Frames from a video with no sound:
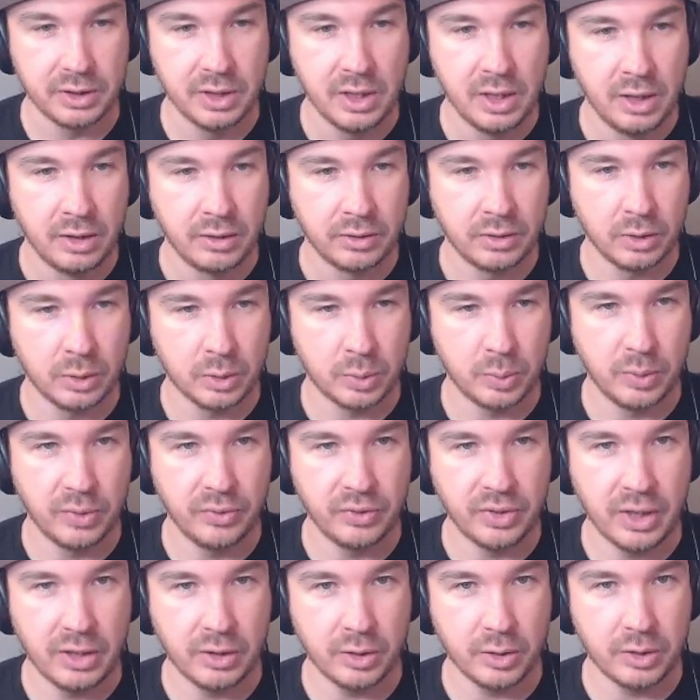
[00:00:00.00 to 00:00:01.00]
Of course, we've
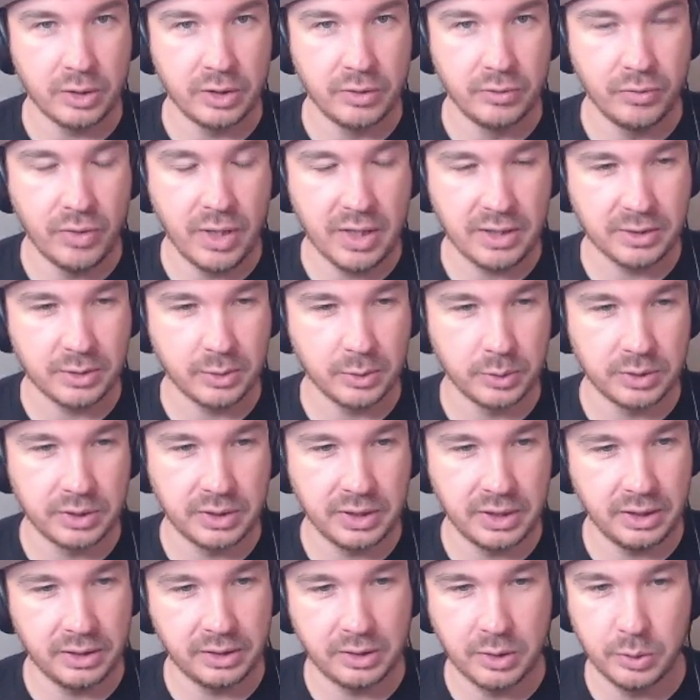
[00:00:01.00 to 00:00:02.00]
got Earthen Vessels to
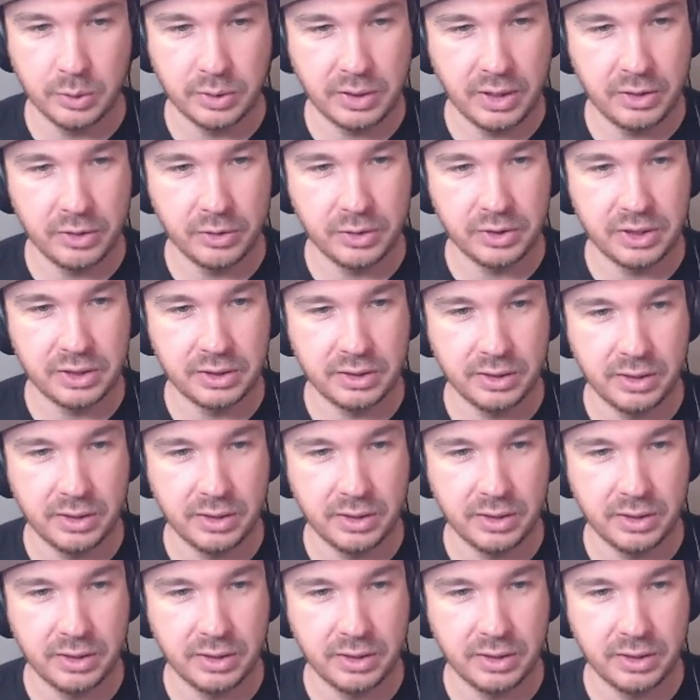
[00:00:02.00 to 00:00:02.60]
get those energies in